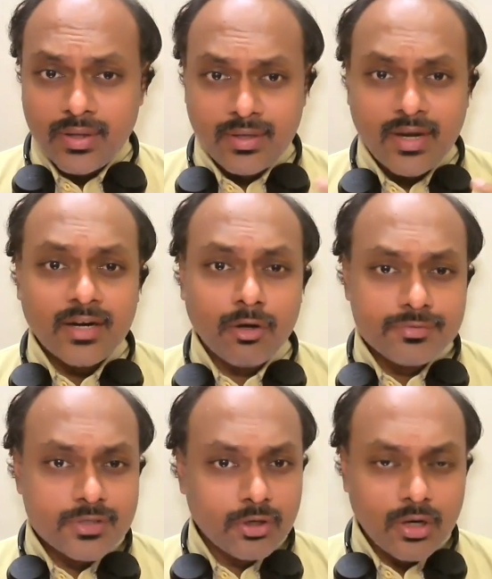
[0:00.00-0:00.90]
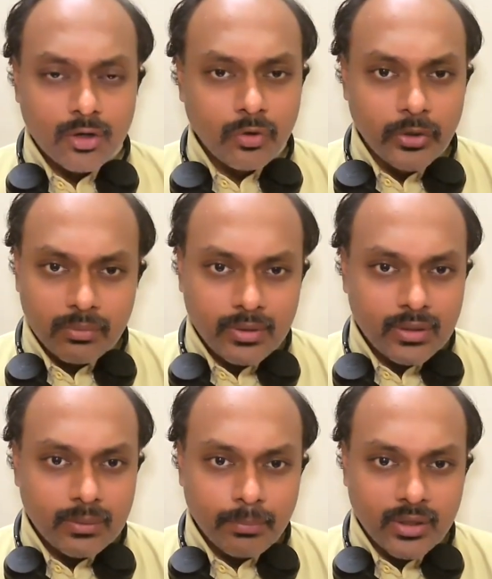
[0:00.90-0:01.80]
the cutoffs and all are going to
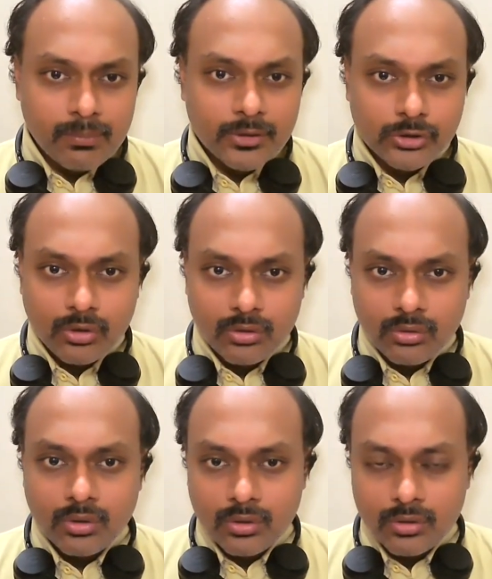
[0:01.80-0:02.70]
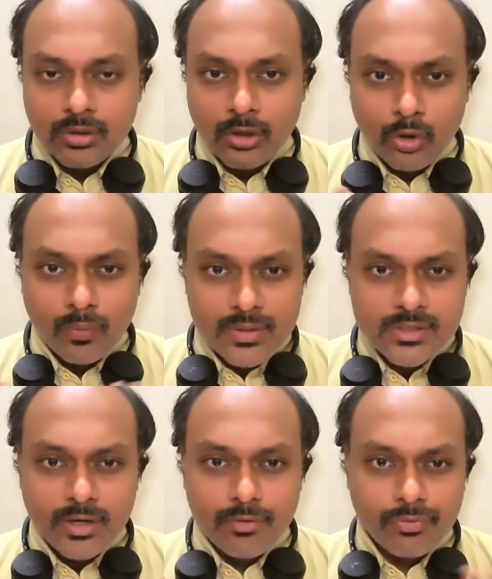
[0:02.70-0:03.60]
be pretty much on the lower
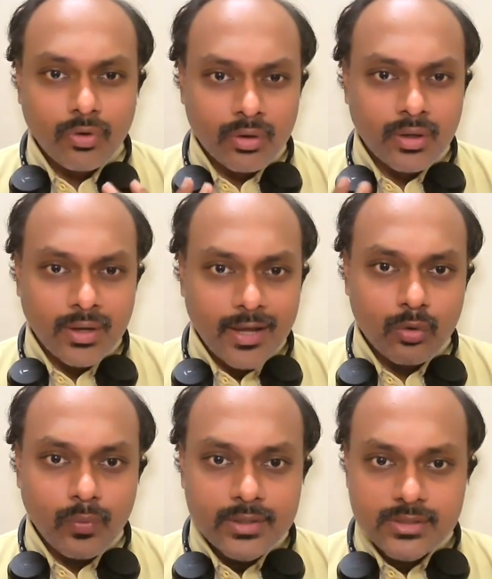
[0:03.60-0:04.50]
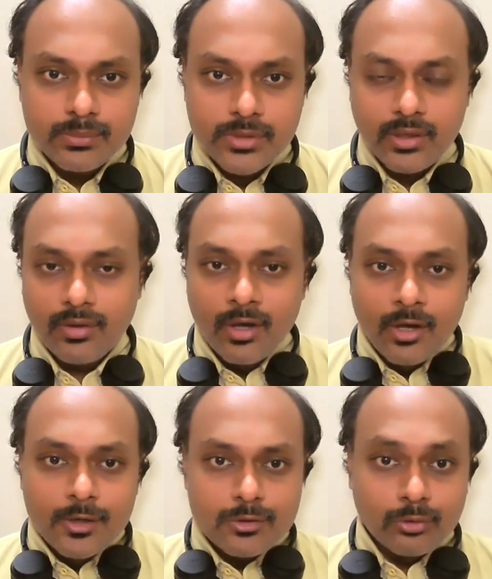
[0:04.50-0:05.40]
side for rank wise, I'm saying.
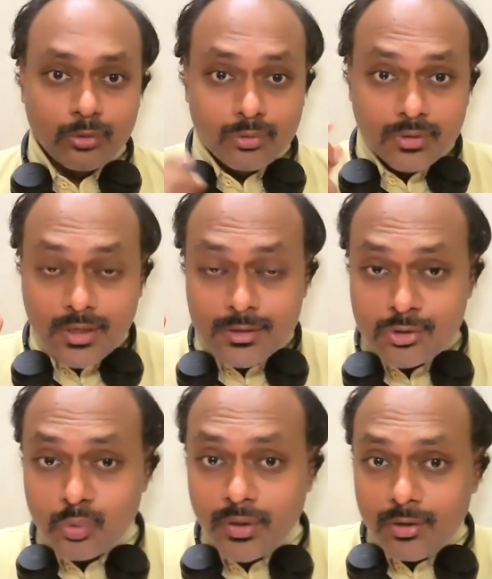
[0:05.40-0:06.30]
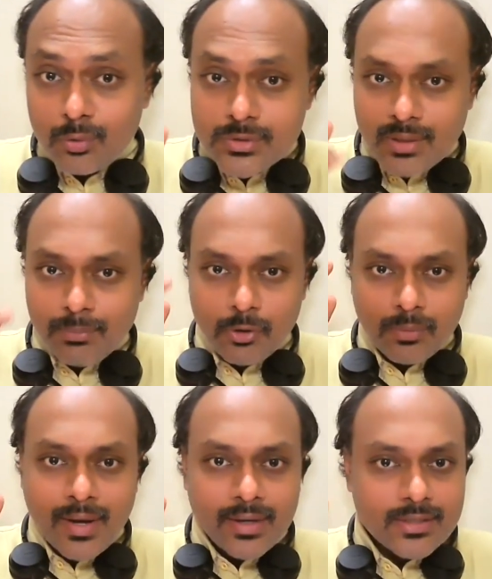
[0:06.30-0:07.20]
So a student who's able to
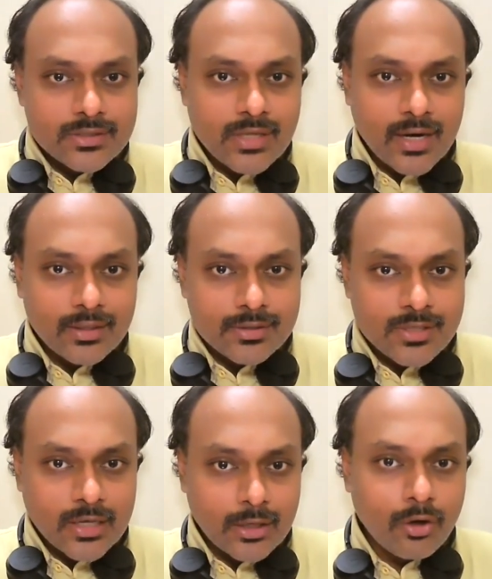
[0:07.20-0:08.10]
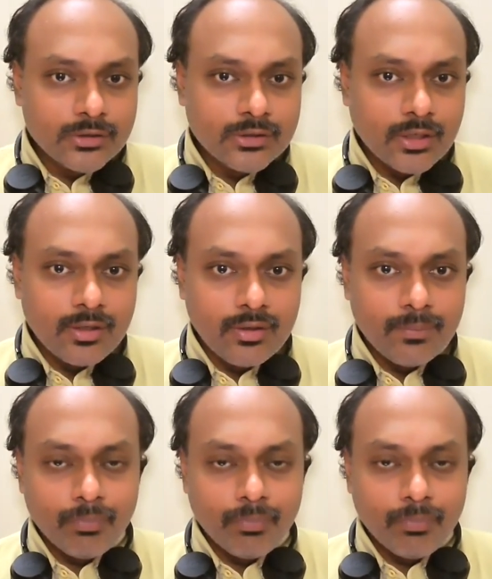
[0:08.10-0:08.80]
manage that psychologically